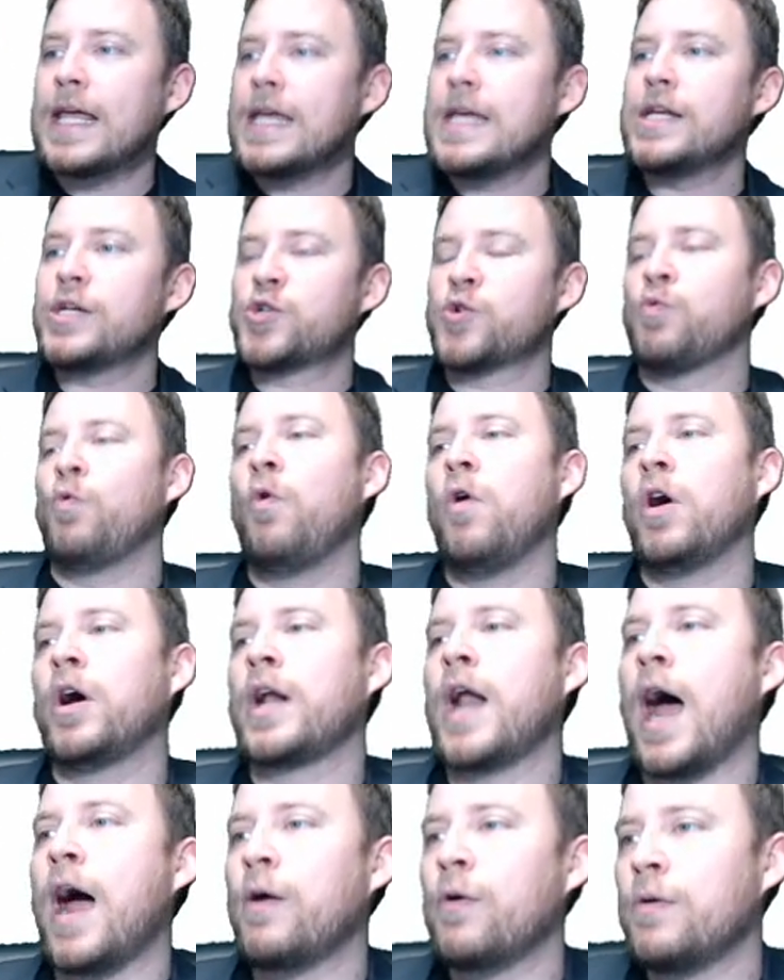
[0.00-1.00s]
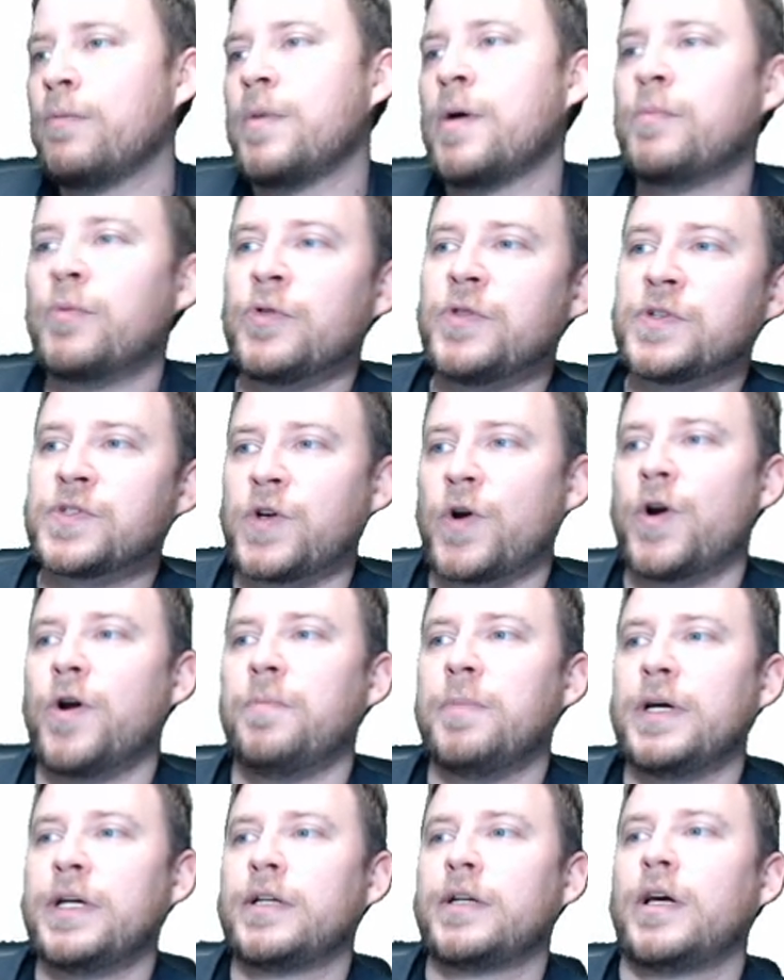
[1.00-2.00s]
each one, I remember the
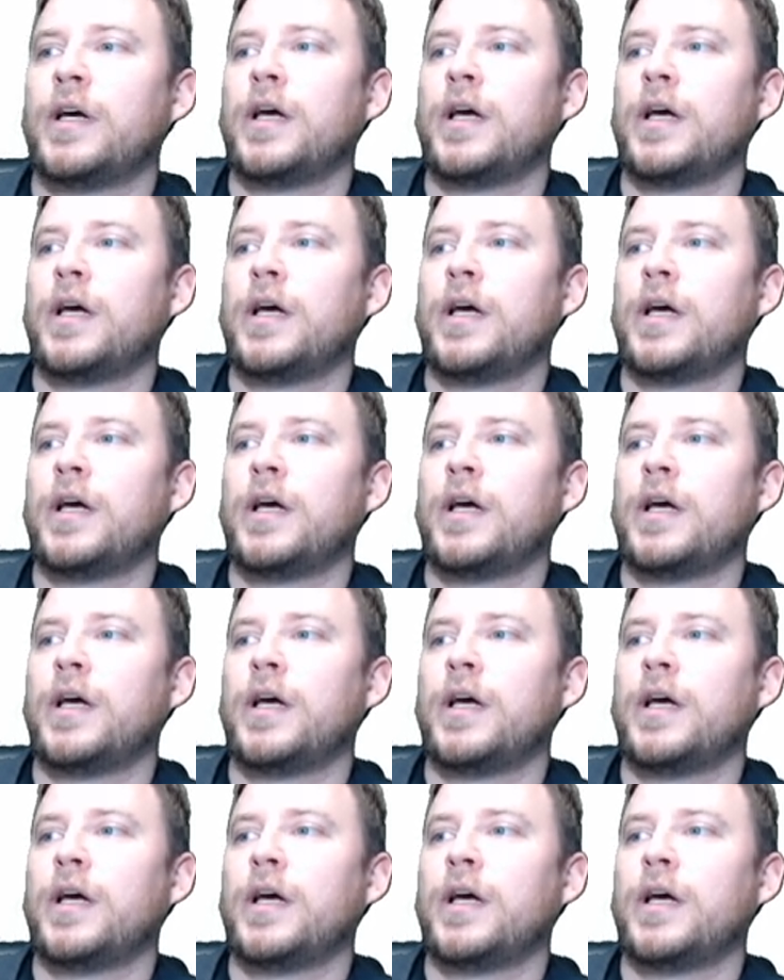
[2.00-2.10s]
tournament.